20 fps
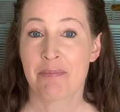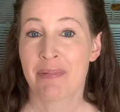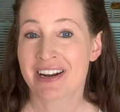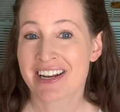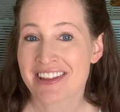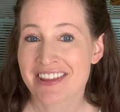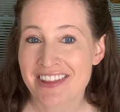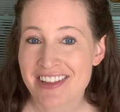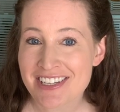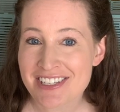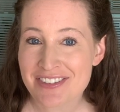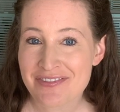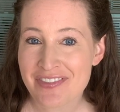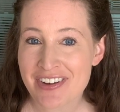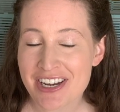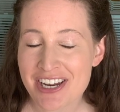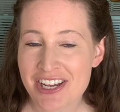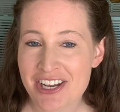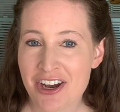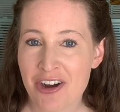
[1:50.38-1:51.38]
but in this
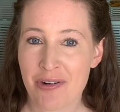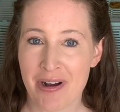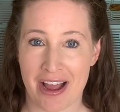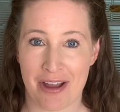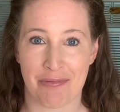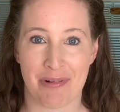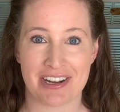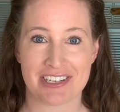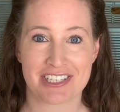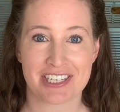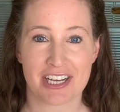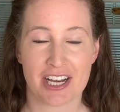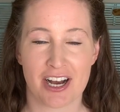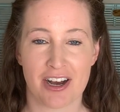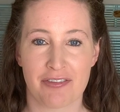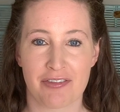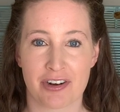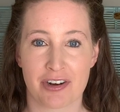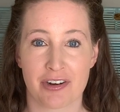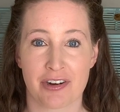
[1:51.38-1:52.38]
video, I want to
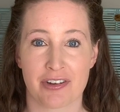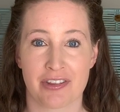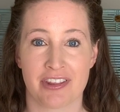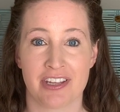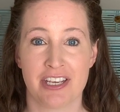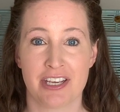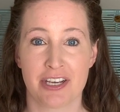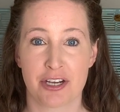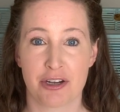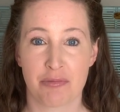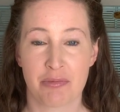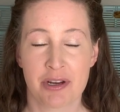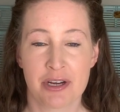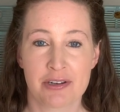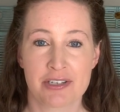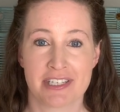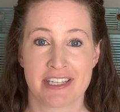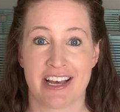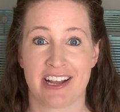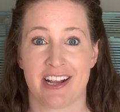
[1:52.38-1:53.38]
cover the
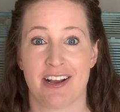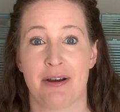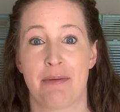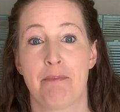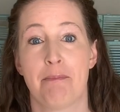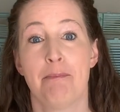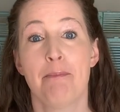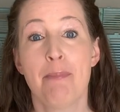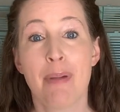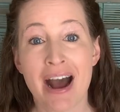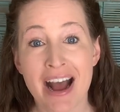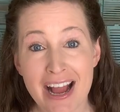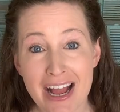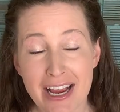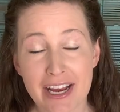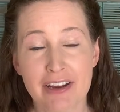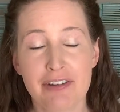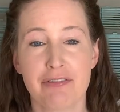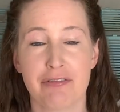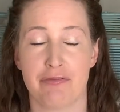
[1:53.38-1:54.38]
careers that
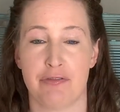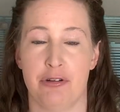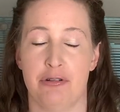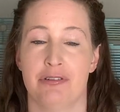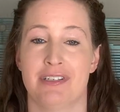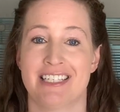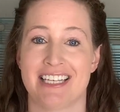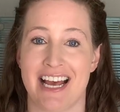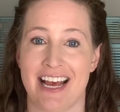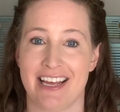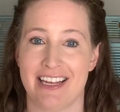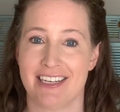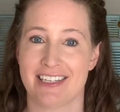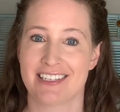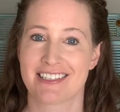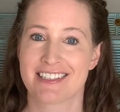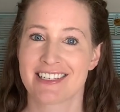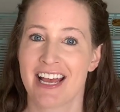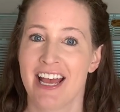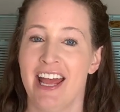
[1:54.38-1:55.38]
combine food
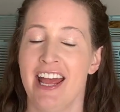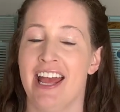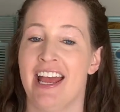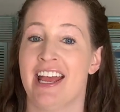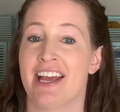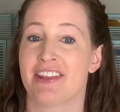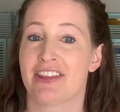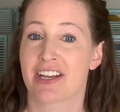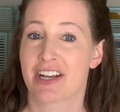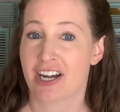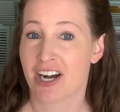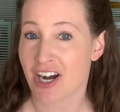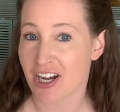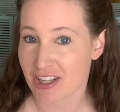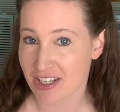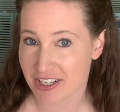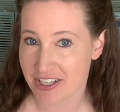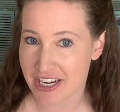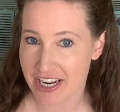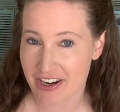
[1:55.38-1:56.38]
science and the
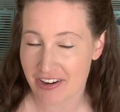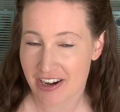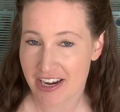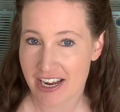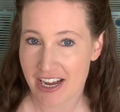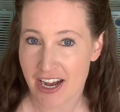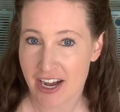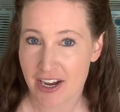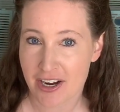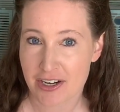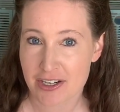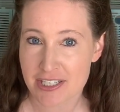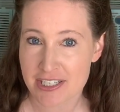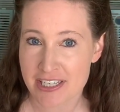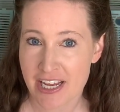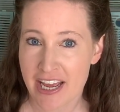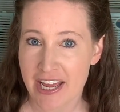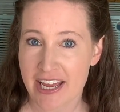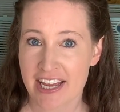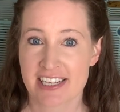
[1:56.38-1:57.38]
culinary
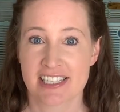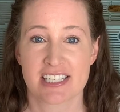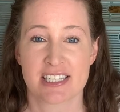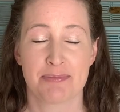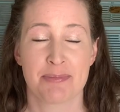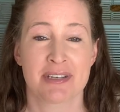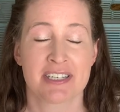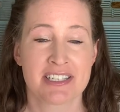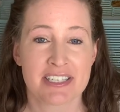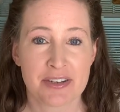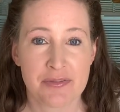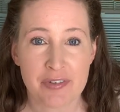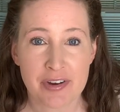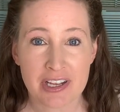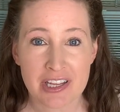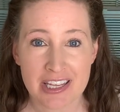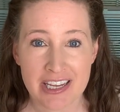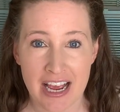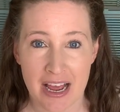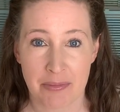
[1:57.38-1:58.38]
arts. And
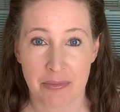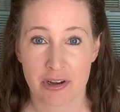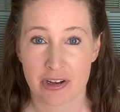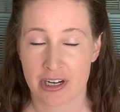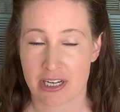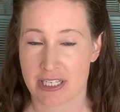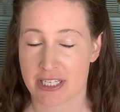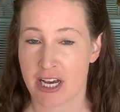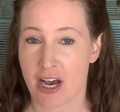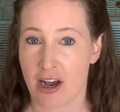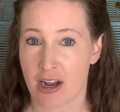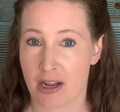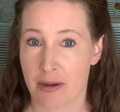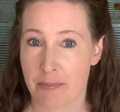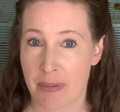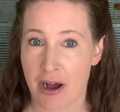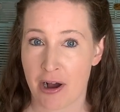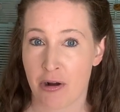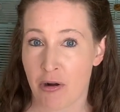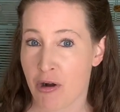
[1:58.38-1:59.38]
specifically, I'm gonna talk
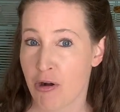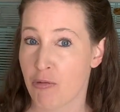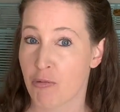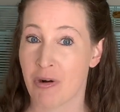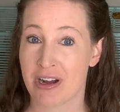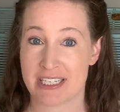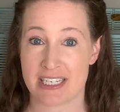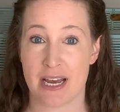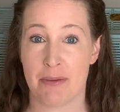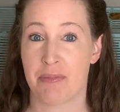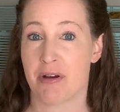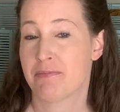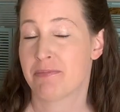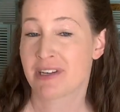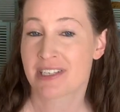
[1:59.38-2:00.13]
about what type of